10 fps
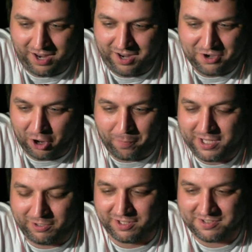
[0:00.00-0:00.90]
and
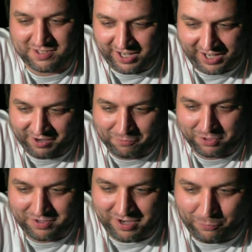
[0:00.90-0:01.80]
nobody listening, and it
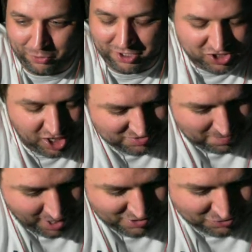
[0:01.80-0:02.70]
wouldn't change
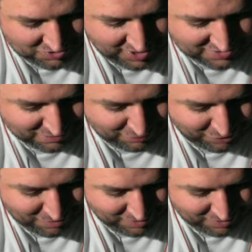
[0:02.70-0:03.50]
my enthusiasm for it,